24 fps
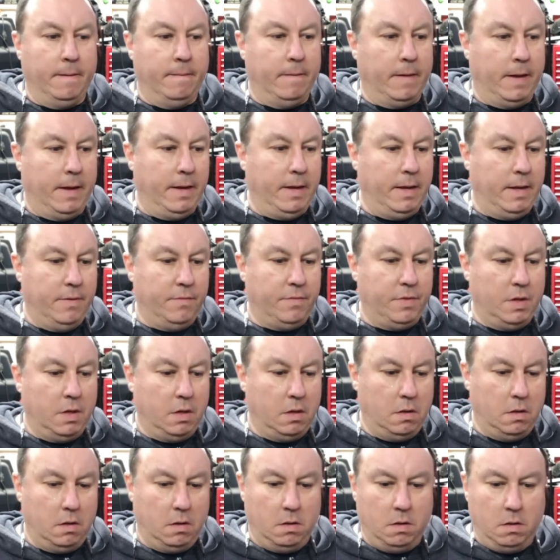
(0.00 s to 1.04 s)
I have
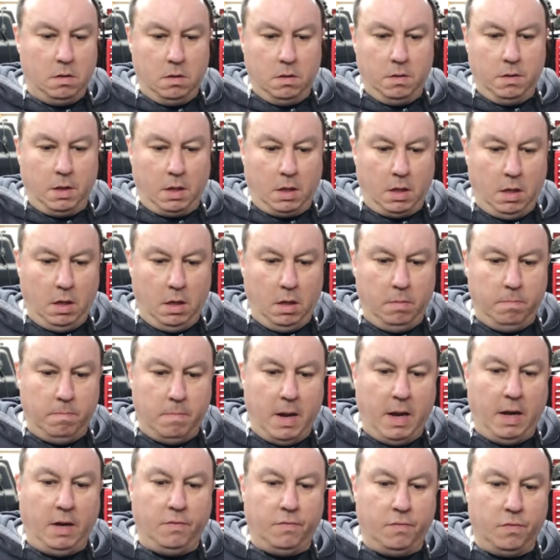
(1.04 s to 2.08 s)
the key
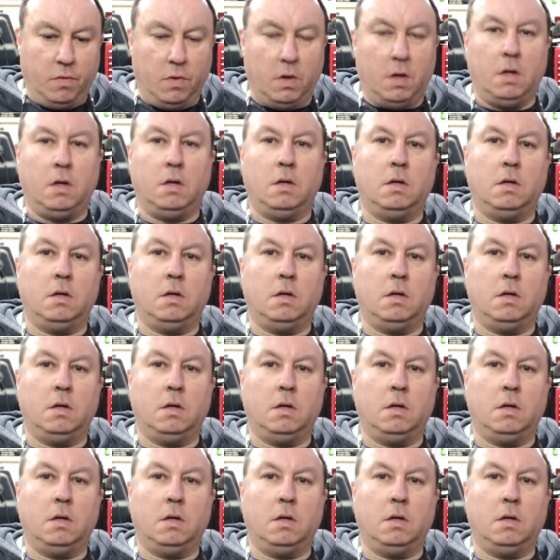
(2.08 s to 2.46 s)
made for it.